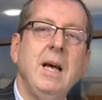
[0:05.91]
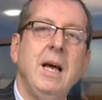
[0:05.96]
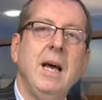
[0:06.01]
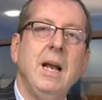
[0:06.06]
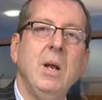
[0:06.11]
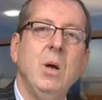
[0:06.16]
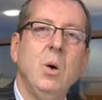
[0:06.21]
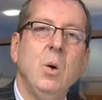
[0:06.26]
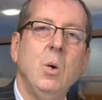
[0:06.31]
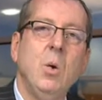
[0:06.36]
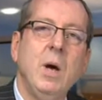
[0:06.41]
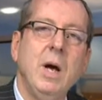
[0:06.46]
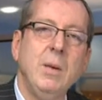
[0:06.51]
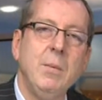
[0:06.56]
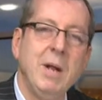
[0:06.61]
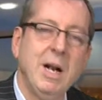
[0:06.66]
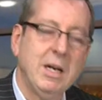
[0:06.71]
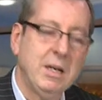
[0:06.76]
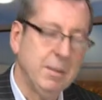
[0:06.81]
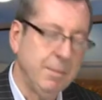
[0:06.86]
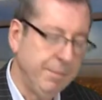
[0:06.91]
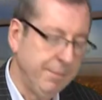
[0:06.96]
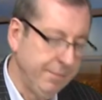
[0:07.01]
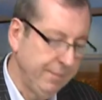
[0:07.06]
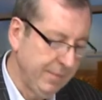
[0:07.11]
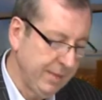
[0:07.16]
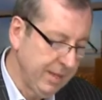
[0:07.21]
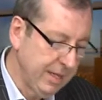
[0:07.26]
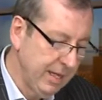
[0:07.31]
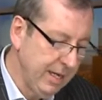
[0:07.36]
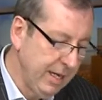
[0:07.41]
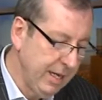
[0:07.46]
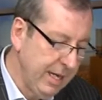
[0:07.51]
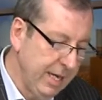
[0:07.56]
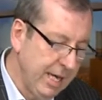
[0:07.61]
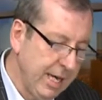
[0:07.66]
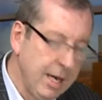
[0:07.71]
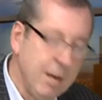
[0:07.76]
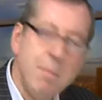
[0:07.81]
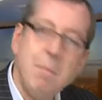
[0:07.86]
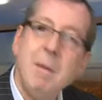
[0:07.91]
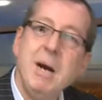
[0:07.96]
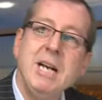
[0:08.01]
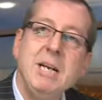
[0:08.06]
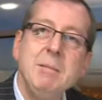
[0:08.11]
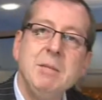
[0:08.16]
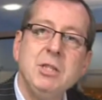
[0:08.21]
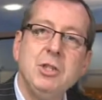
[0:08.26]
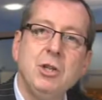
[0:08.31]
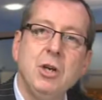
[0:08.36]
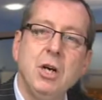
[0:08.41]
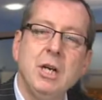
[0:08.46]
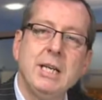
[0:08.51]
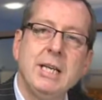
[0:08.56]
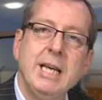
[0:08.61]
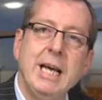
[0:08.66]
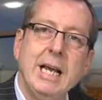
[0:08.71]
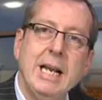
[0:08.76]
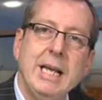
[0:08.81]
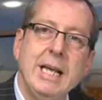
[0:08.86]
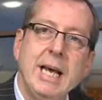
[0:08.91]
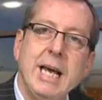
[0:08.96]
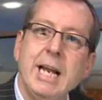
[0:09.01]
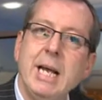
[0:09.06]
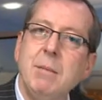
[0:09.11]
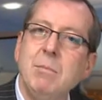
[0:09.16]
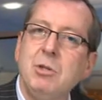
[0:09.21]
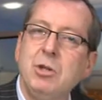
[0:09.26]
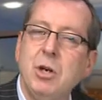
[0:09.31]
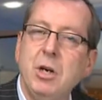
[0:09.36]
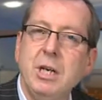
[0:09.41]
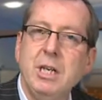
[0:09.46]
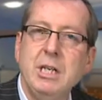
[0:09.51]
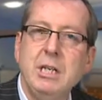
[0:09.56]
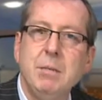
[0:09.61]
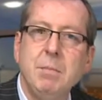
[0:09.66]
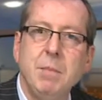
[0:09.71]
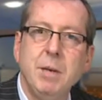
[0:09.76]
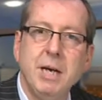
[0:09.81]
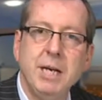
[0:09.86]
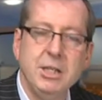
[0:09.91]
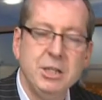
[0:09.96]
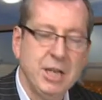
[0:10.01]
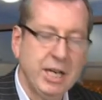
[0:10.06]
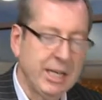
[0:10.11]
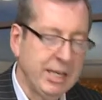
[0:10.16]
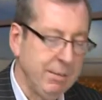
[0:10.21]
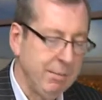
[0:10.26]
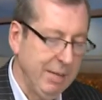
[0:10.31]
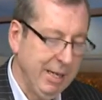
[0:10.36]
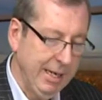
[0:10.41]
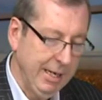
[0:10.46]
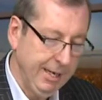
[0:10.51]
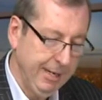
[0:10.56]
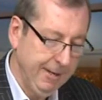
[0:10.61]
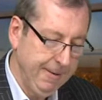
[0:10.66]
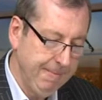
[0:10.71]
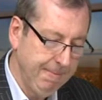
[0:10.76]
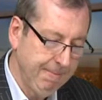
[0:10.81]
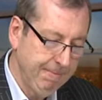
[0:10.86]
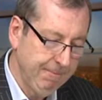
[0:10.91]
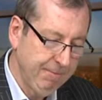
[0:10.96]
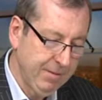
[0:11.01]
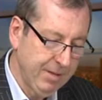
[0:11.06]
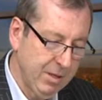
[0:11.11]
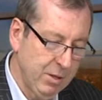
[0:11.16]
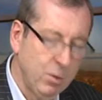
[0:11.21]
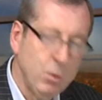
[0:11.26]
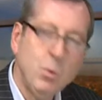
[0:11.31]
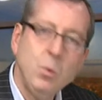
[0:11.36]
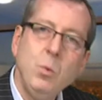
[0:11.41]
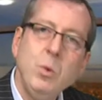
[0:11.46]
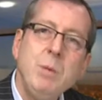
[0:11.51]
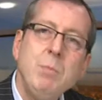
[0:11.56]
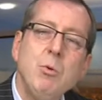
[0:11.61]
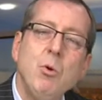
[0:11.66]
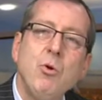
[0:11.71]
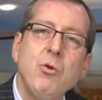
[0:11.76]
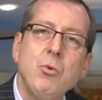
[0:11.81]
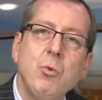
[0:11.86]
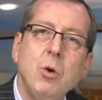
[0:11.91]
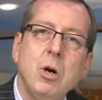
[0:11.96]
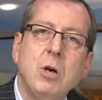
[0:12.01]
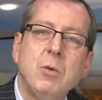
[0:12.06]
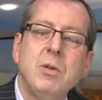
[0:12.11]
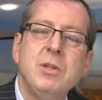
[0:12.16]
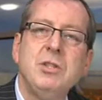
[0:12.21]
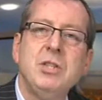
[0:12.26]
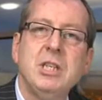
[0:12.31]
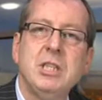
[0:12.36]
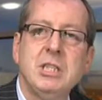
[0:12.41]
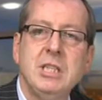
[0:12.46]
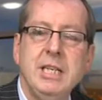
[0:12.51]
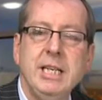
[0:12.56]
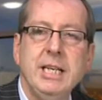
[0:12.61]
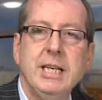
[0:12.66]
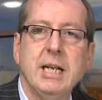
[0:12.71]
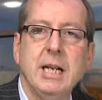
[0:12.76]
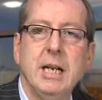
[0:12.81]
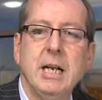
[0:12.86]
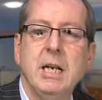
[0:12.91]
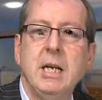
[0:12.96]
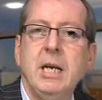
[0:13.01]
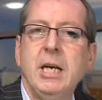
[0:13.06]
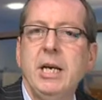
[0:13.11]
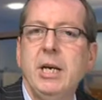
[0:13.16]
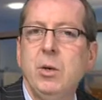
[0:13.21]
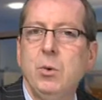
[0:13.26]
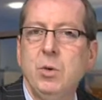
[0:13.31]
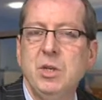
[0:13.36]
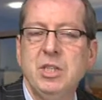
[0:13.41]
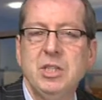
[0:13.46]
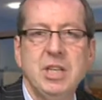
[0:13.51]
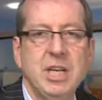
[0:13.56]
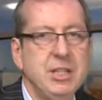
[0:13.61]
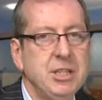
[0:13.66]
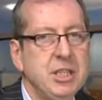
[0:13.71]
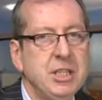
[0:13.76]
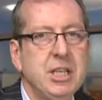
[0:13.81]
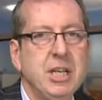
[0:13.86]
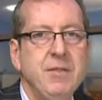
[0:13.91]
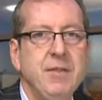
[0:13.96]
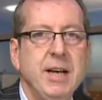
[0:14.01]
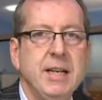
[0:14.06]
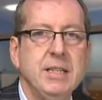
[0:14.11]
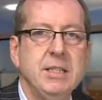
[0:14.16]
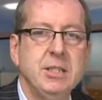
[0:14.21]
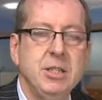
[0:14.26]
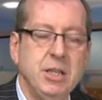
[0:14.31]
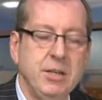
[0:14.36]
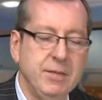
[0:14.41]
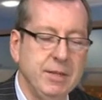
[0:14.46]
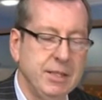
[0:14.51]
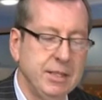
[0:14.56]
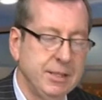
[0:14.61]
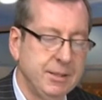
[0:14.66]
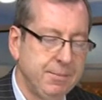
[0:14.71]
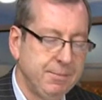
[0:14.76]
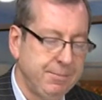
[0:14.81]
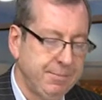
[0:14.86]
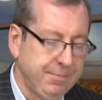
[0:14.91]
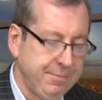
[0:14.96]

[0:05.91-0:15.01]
Hello and welcome. My name is John Kelly and I'm joined by Jackie Milne. We both work with JISC Legal, which is a JISC Advanced service.